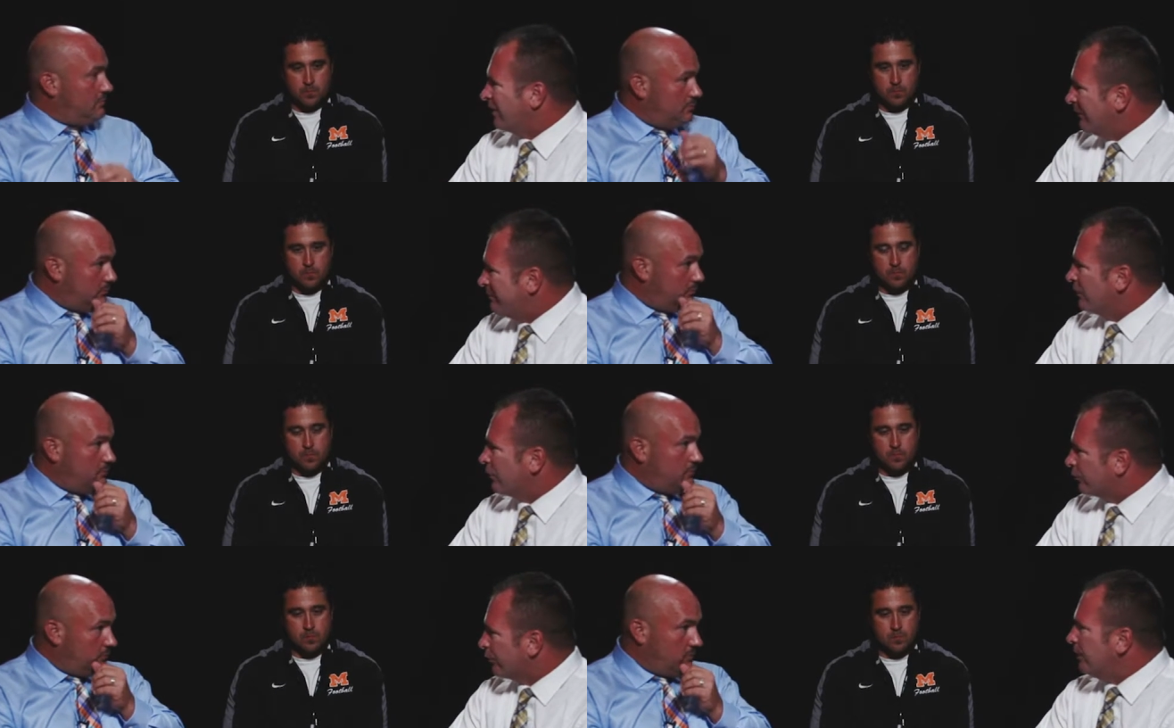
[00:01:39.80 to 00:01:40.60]
Speaker 1: maybe a
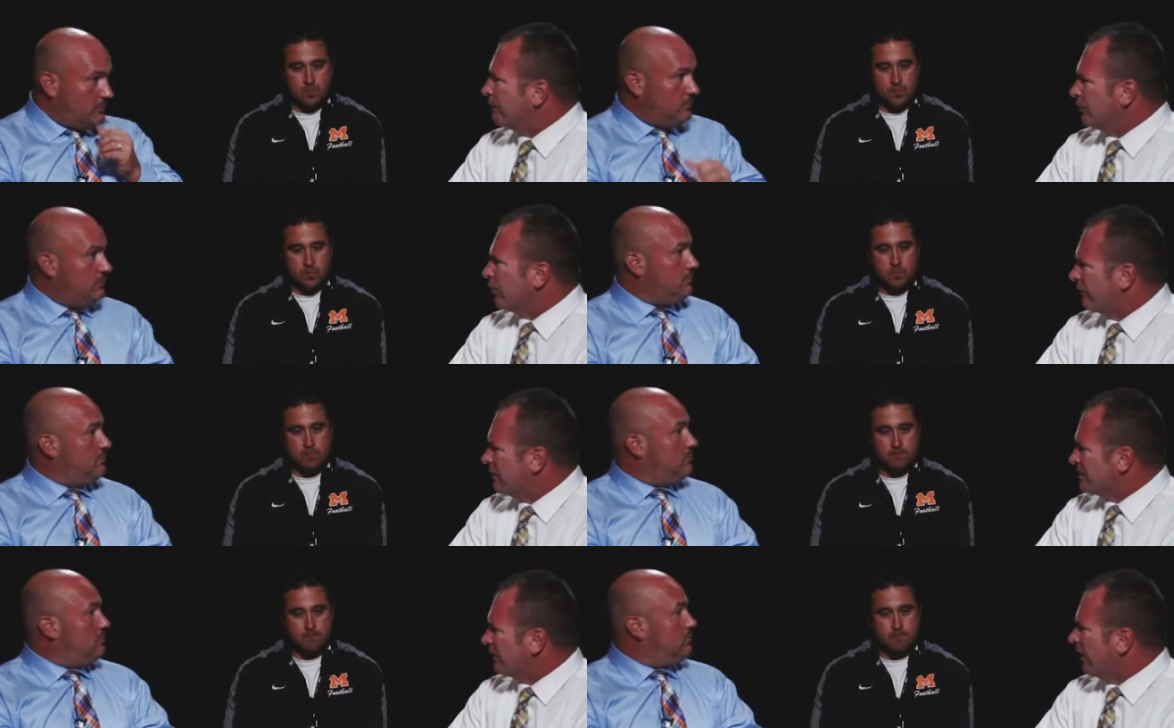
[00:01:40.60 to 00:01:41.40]
little green for your
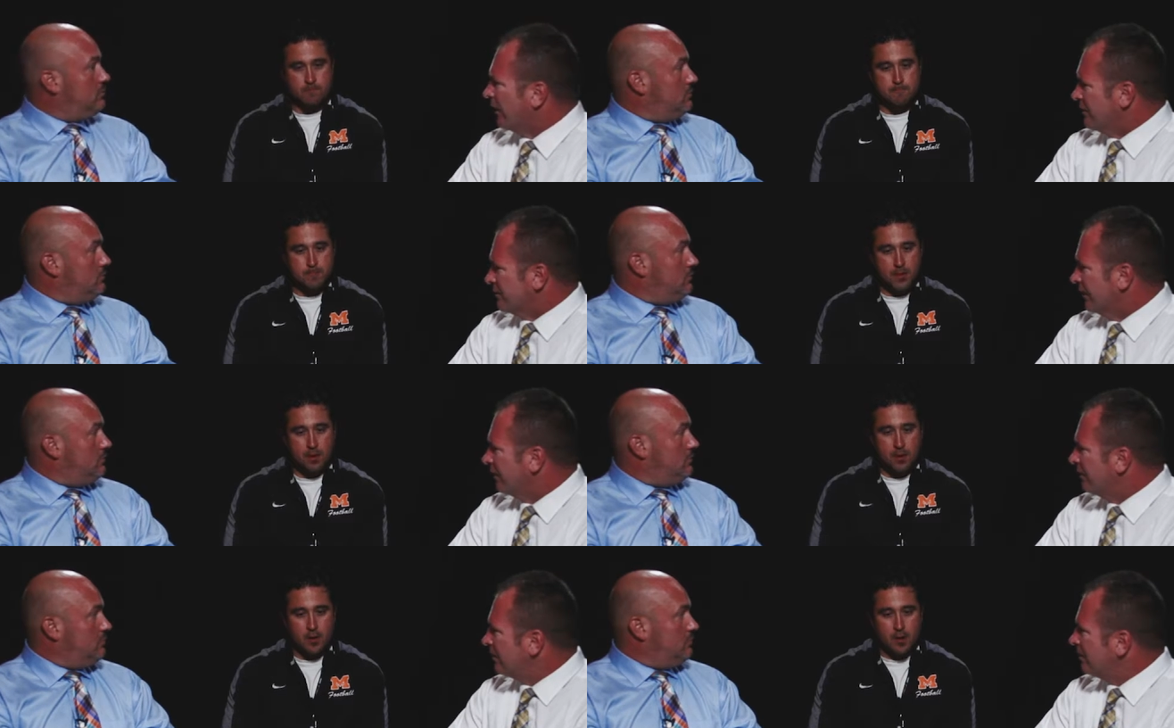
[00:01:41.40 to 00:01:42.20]
offensive line this year.
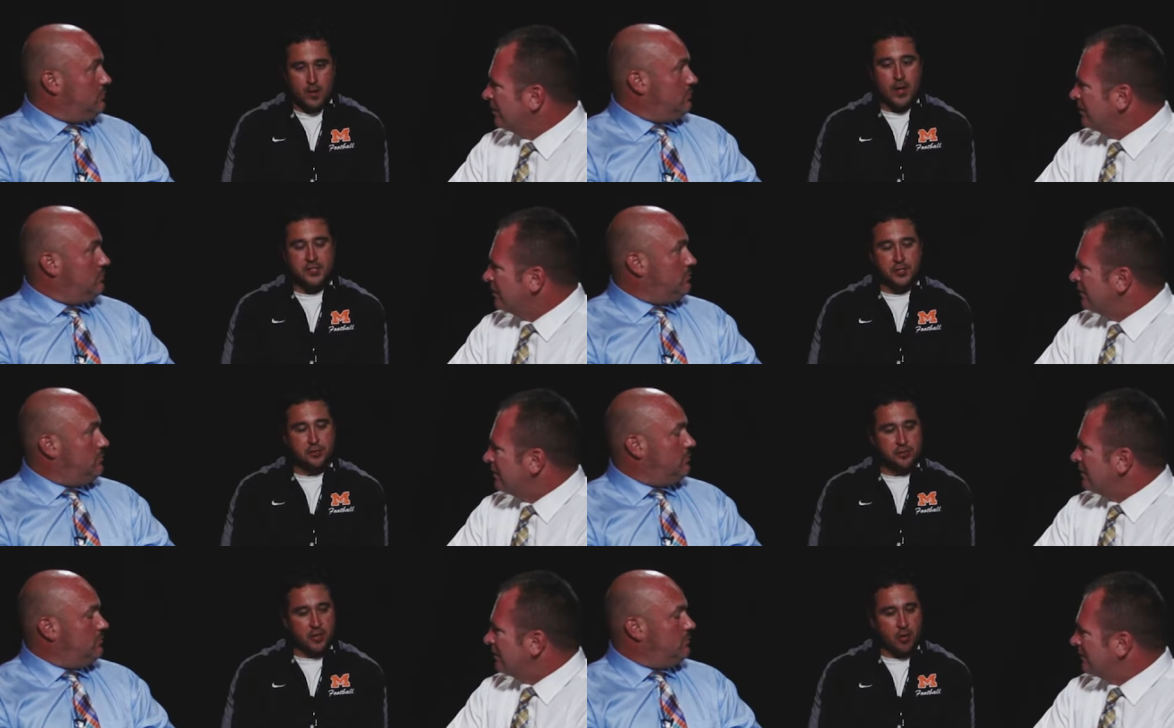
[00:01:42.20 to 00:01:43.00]
Speaker 2: Yeah, it's
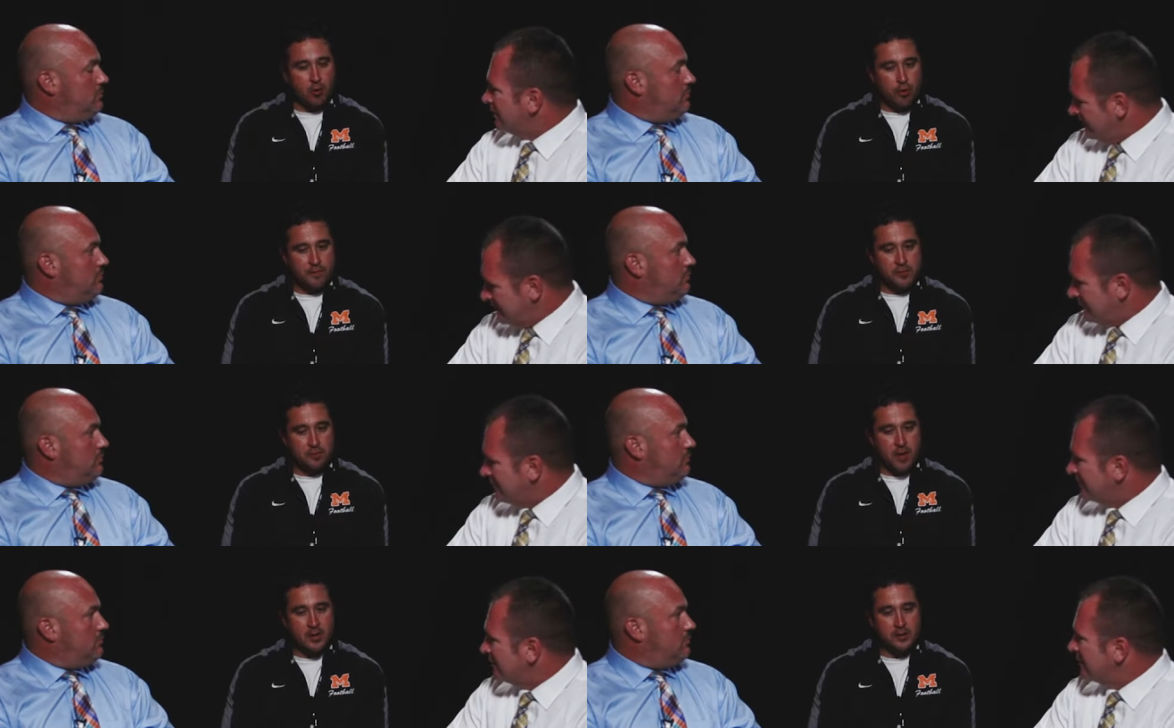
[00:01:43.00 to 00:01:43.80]
interesting. Our
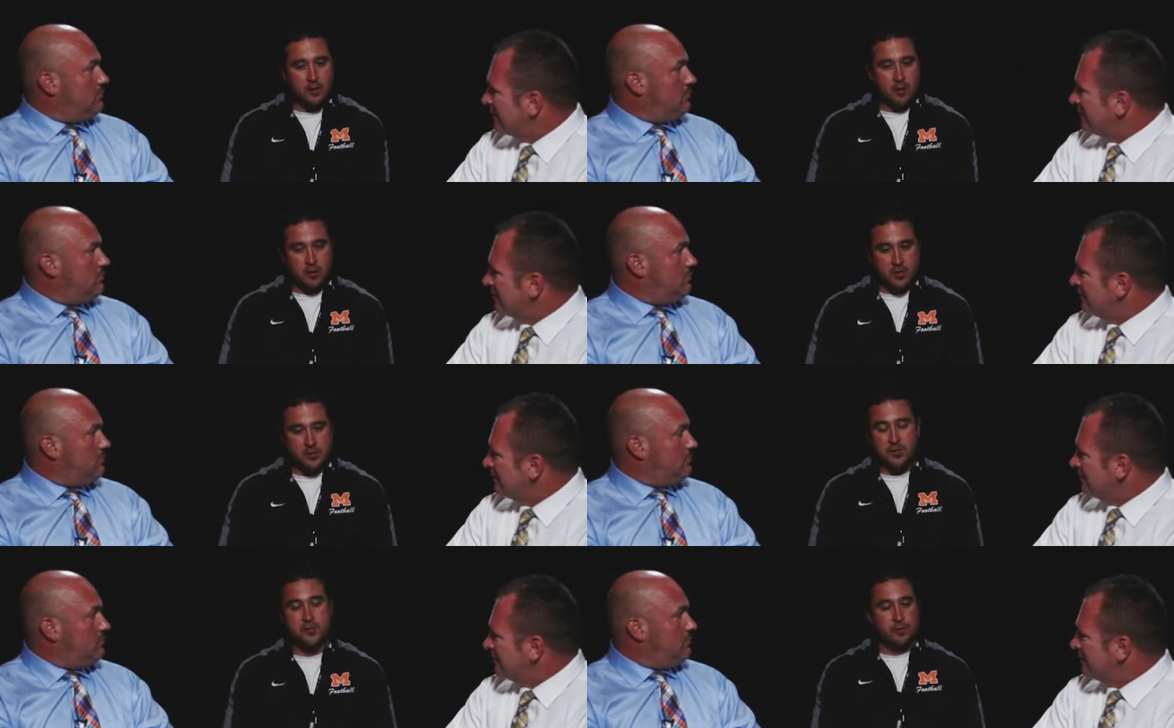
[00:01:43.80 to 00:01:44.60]
offensive line is going to
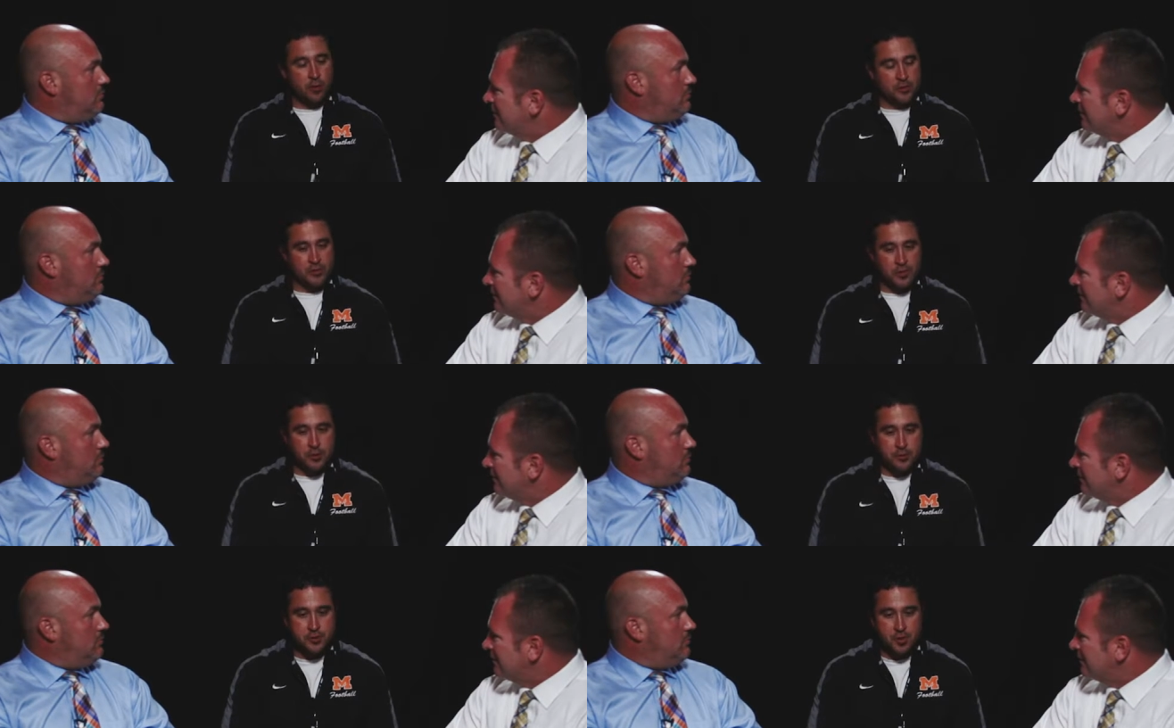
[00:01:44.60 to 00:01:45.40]
consist of all
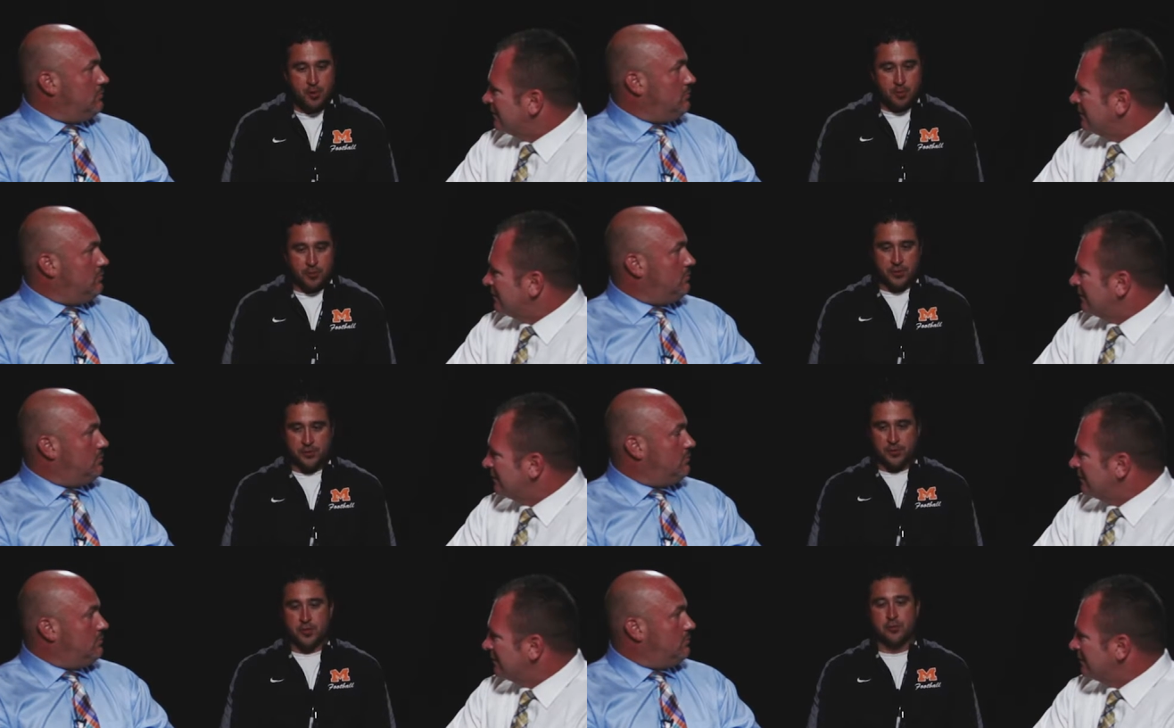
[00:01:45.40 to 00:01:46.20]
seniors, but
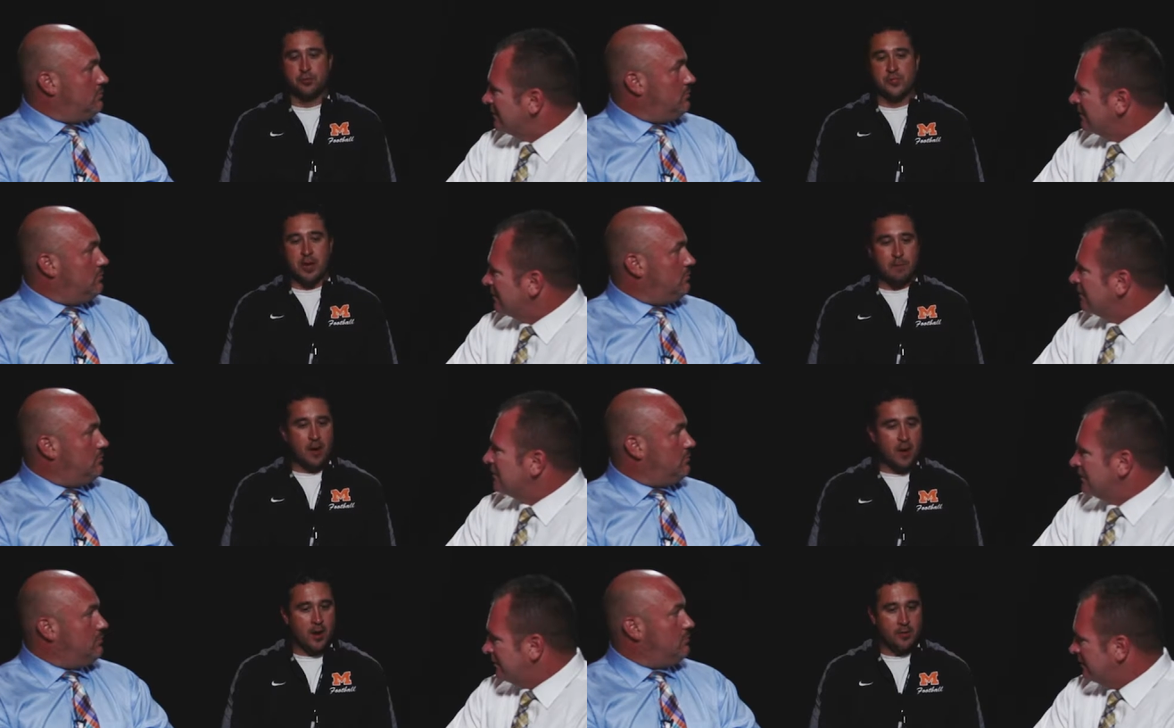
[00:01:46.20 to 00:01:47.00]
these are kids who sat
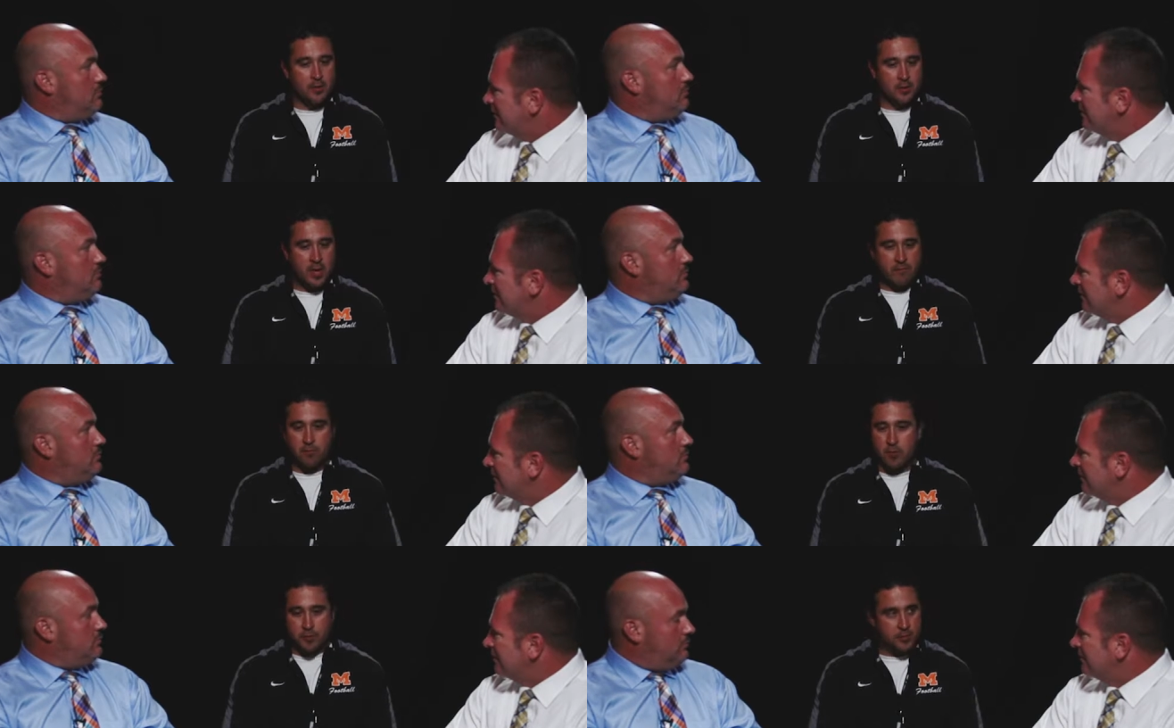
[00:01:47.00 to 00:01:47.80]
behind the
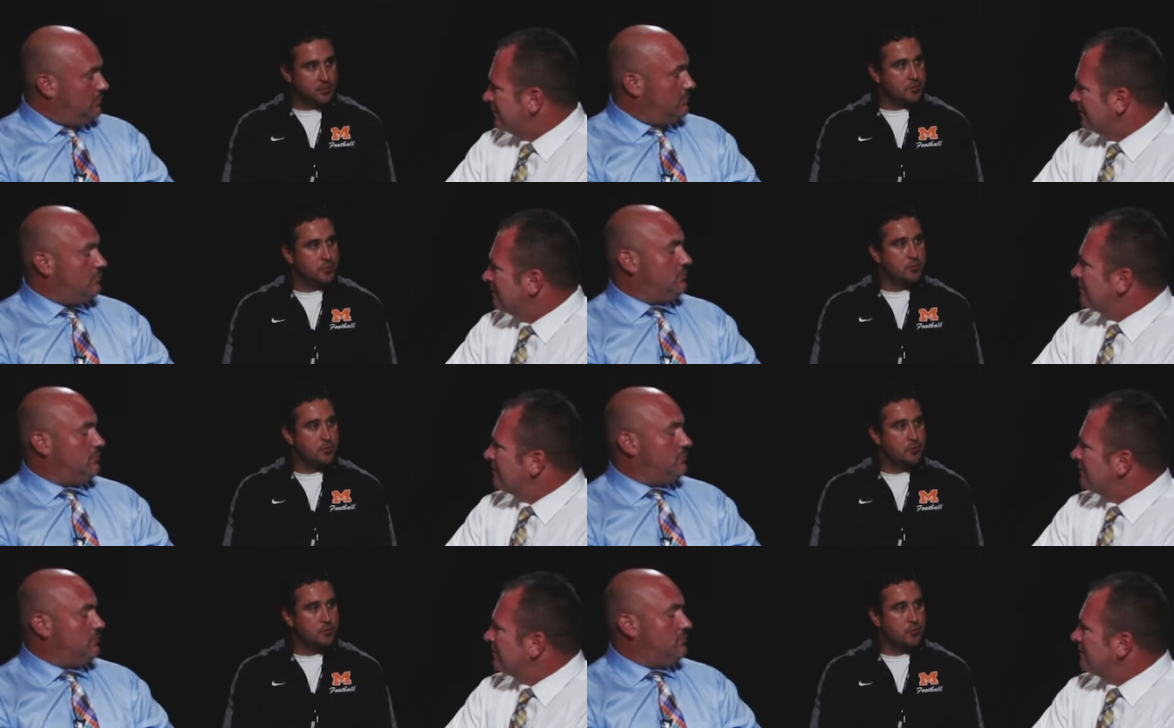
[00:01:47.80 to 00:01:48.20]
Kevin Murthas and